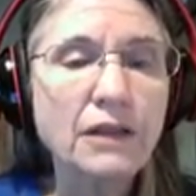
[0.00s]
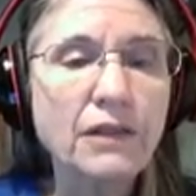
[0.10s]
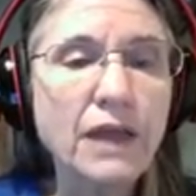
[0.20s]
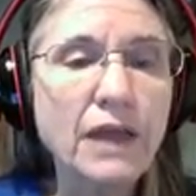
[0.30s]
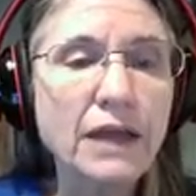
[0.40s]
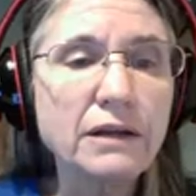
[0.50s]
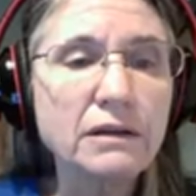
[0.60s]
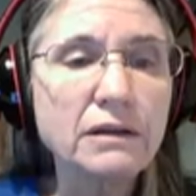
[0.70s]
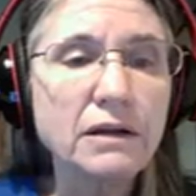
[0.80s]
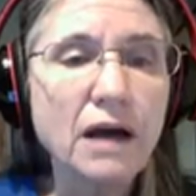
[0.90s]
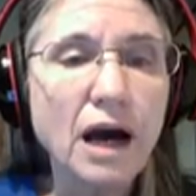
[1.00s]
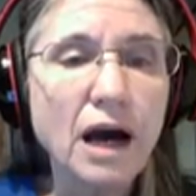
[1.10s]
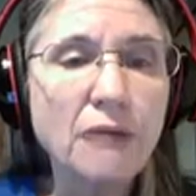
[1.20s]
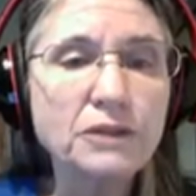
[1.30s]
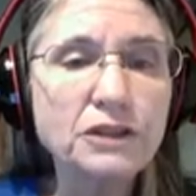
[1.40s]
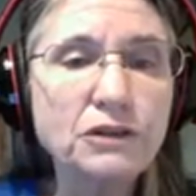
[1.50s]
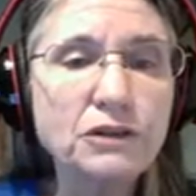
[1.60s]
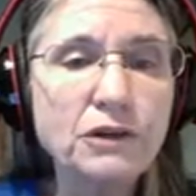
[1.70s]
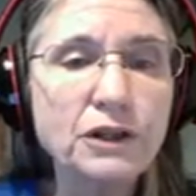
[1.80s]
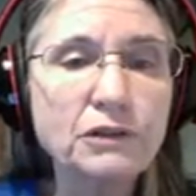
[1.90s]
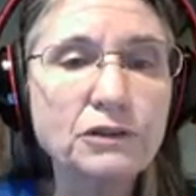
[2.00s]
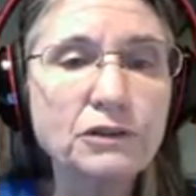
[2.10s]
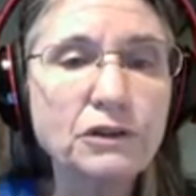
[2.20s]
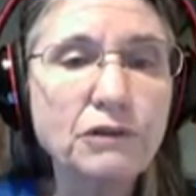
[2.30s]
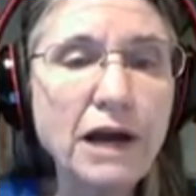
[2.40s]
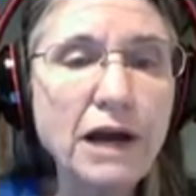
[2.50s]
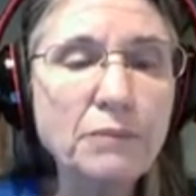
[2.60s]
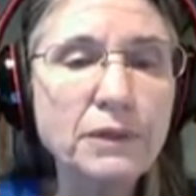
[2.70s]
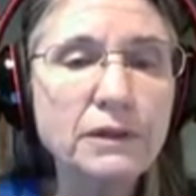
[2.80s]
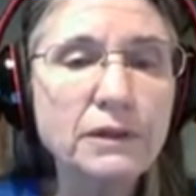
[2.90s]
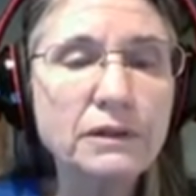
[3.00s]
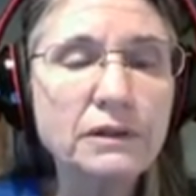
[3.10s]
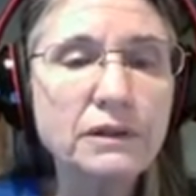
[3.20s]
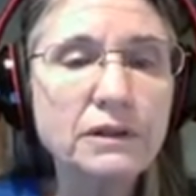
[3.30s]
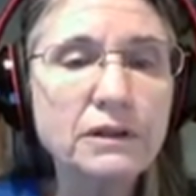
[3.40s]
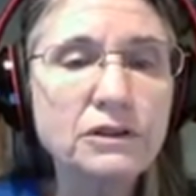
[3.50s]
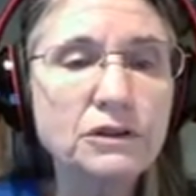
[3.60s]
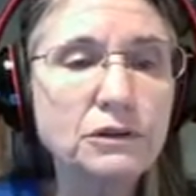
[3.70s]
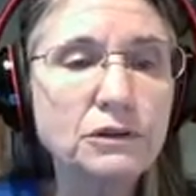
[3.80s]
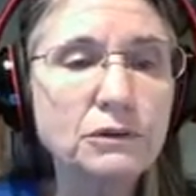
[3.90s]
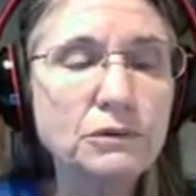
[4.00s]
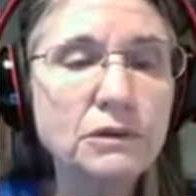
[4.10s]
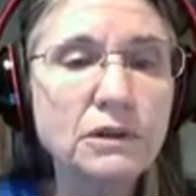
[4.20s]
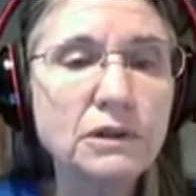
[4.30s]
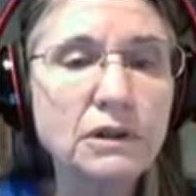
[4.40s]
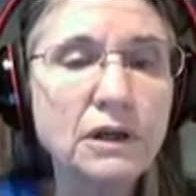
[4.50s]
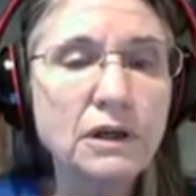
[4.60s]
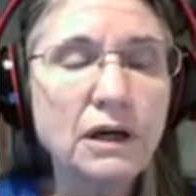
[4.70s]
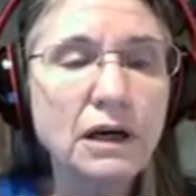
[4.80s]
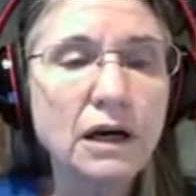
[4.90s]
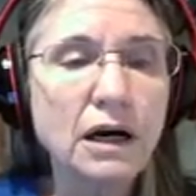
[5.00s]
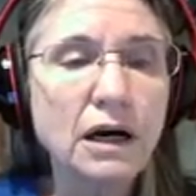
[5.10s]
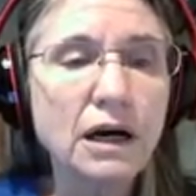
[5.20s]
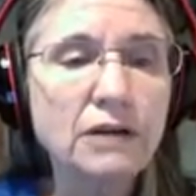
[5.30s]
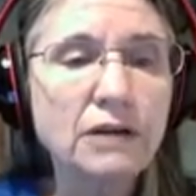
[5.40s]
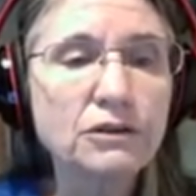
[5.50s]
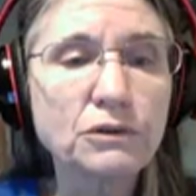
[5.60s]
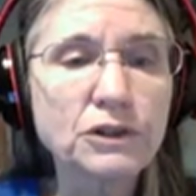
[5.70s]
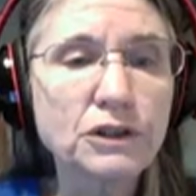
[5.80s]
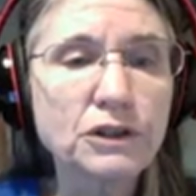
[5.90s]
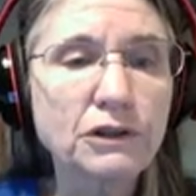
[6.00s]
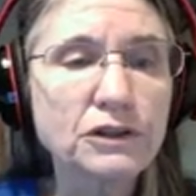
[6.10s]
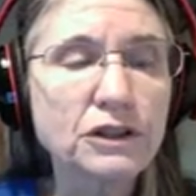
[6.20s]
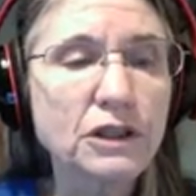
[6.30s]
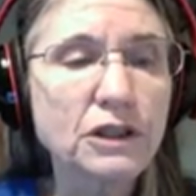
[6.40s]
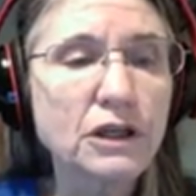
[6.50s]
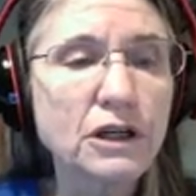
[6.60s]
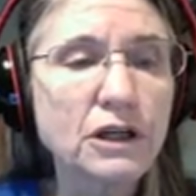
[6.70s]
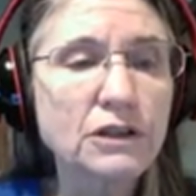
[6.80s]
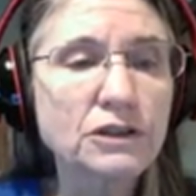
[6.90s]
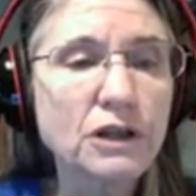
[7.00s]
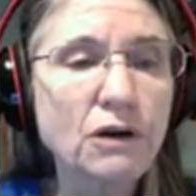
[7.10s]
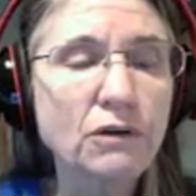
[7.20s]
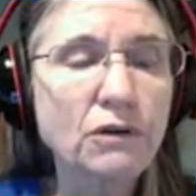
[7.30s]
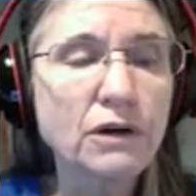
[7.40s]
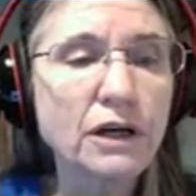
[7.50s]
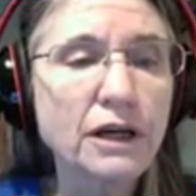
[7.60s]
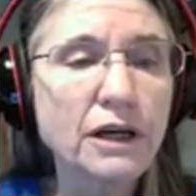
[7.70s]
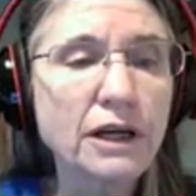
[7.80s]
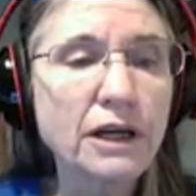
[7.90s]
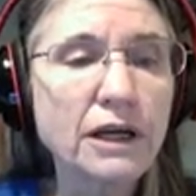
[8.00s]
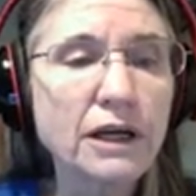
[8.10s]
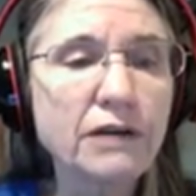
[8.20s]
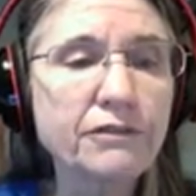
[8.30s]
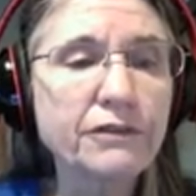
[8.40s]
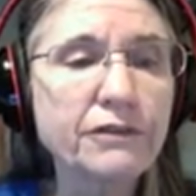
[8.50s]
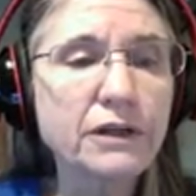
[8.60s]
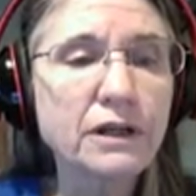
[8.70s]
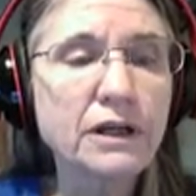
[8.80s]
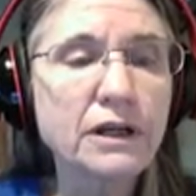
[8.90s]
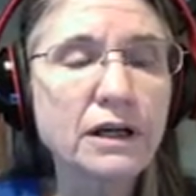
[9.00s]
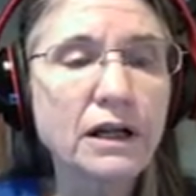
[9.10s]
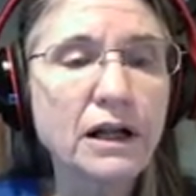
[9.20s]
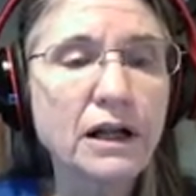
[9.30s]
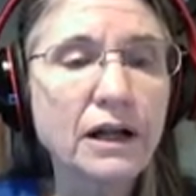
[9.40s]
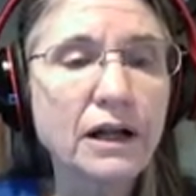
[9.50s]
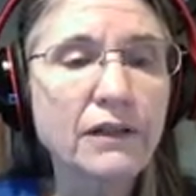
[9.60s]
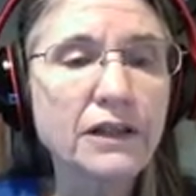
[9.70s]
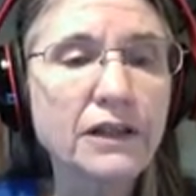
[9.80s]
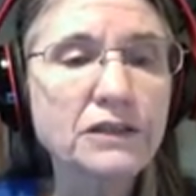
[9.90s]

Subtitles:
then I'm just going to use grep to do a search. So if this